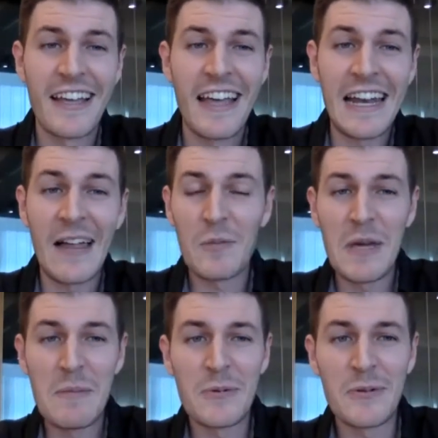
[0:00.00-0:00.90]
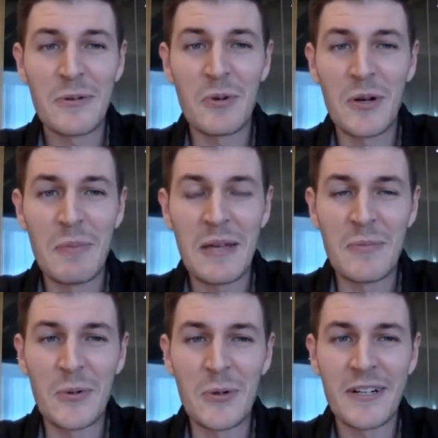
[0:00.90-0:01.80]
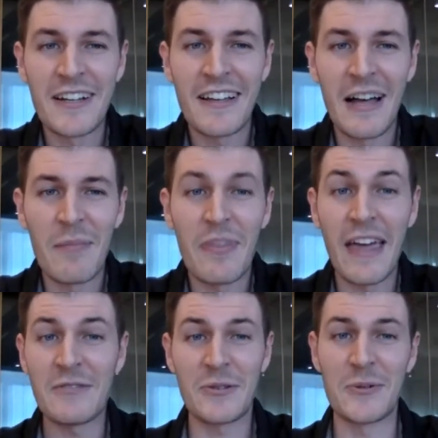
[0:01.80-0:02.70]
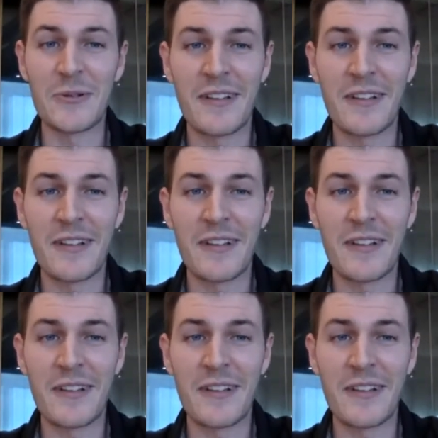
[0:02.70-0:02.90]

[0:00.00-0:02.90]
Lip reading: And other people were a bit more theatrical,